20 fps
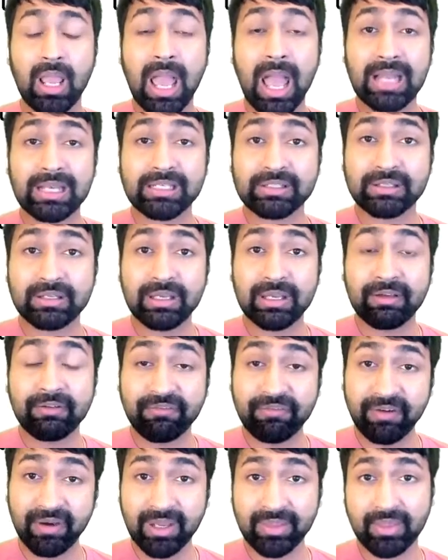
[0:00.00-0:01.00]
And
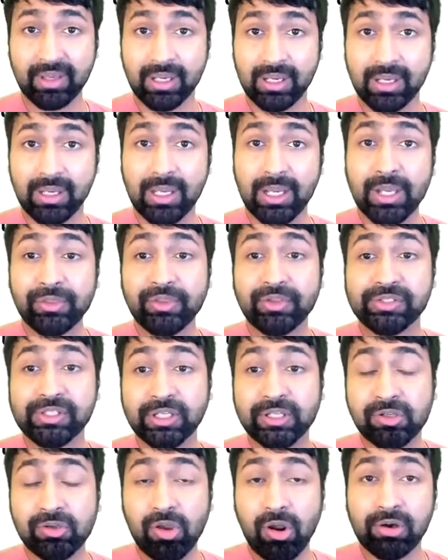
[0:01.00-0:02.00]
further, the
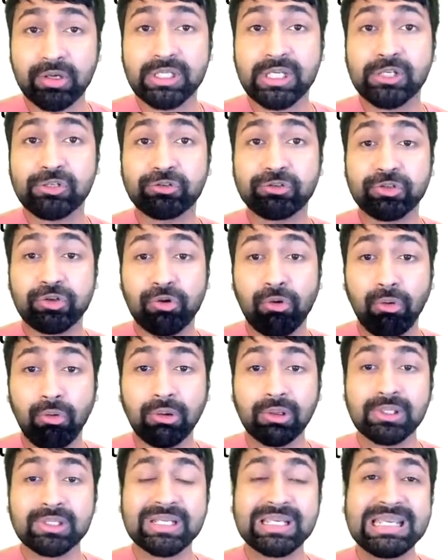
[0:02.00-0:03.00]
security should
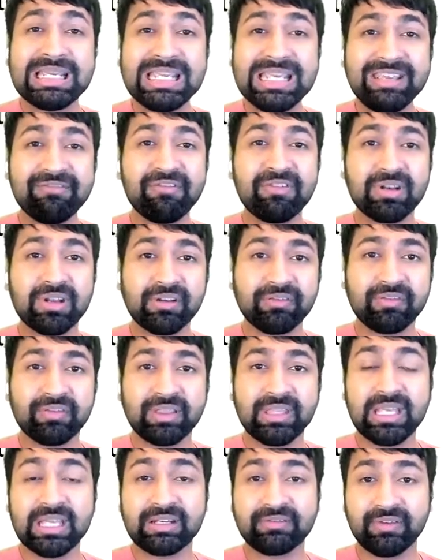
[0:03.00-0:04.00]
hold even if
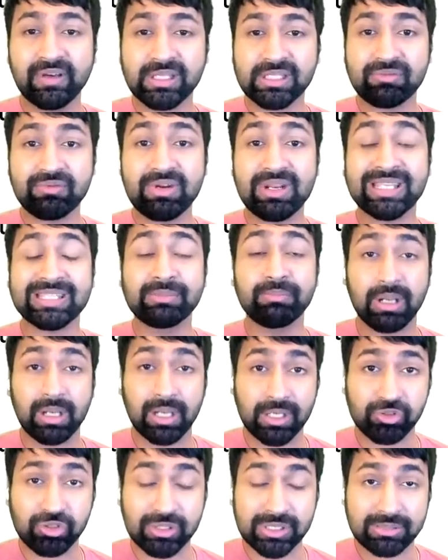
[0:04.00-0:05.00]
the adversary is
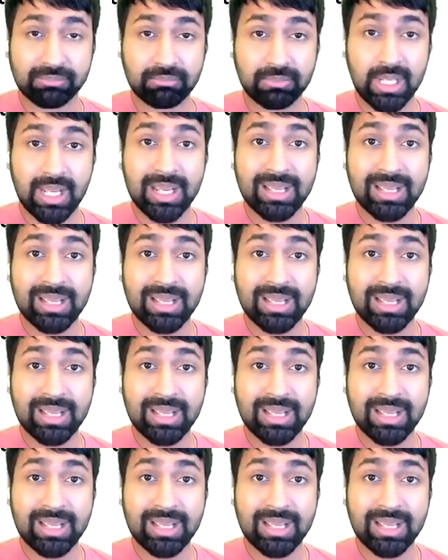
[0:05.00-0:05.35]
malicious.